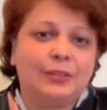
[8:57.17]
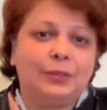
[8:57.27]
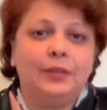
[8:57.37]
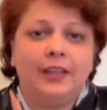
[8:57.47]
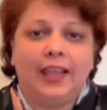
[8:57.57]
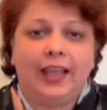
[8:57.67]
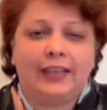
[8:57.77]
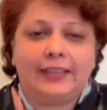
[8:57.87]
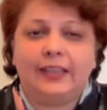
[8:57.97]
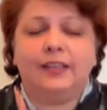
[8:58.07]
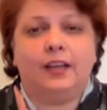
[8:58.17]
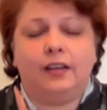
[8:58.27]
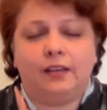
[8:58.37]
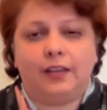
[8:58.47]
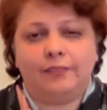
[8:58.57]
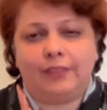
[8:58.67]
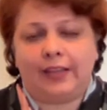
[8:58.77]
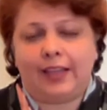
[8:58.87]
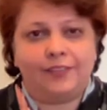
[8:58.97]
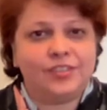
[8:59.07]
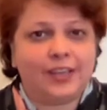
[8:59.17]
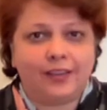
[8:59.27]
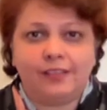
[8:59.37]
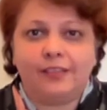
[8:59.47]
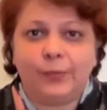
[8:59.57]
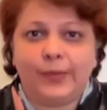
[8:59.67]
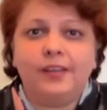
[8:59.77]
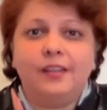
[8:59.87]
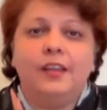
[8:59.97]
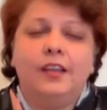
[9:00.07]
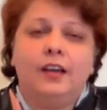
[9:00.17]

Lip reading: So I think I have shared a grid.